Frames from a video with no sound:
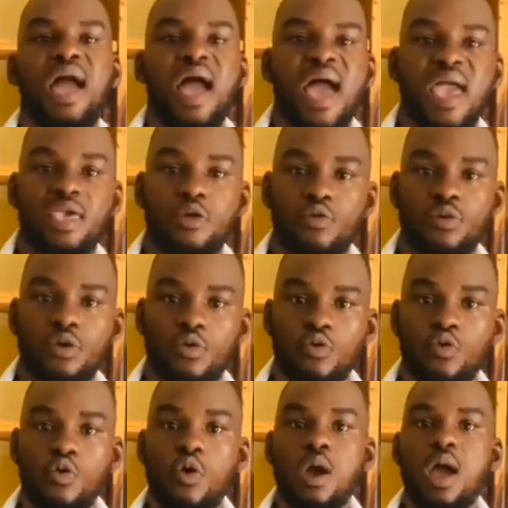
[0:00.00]
I
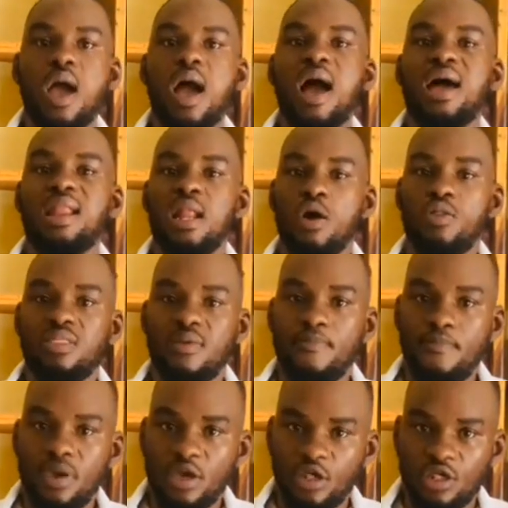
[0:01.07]
will allow the
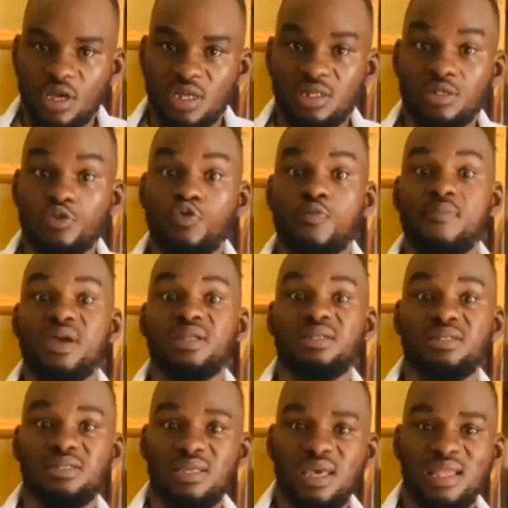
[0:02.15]
patient to
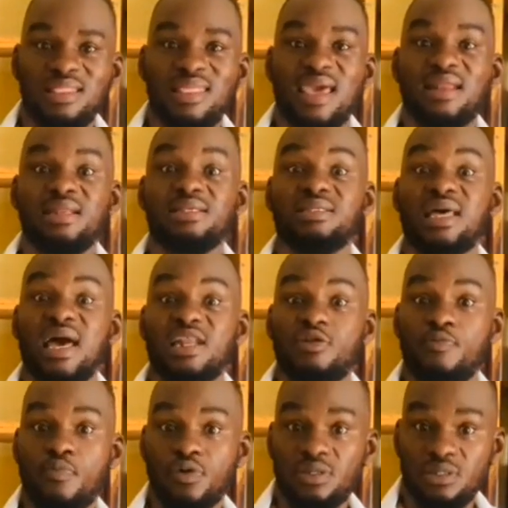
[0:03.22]
maintain their desired
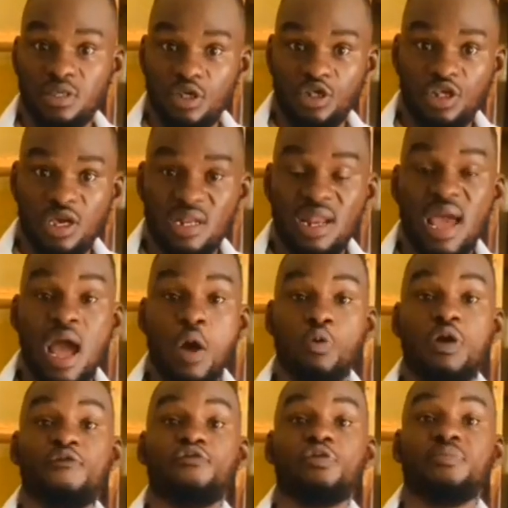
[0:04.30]
position
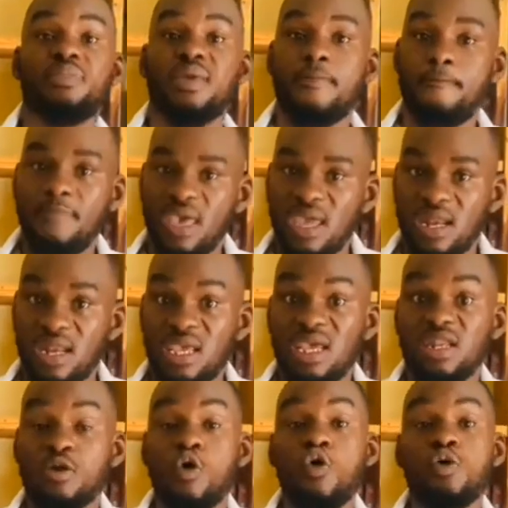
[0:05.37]
away from the pain
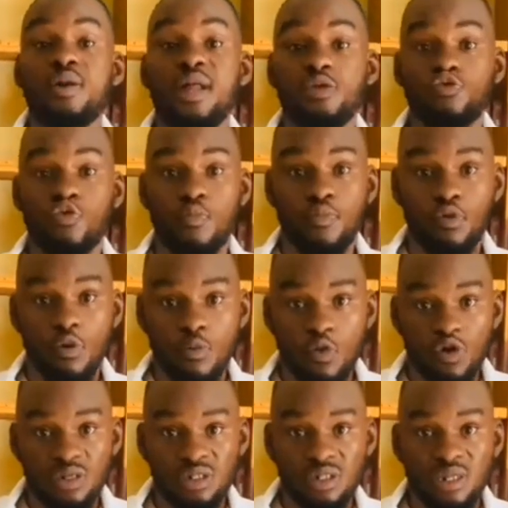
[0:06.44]
in order to
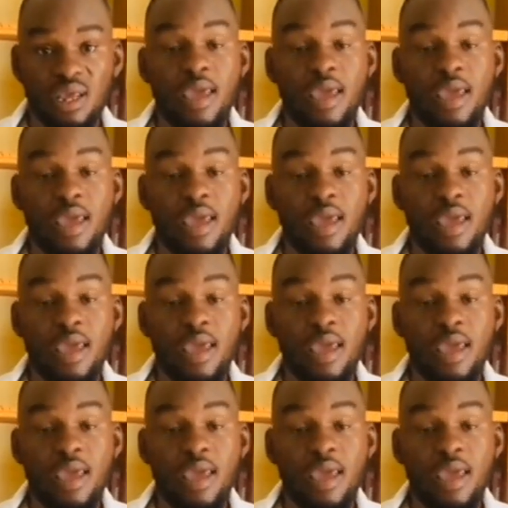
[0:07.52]
promote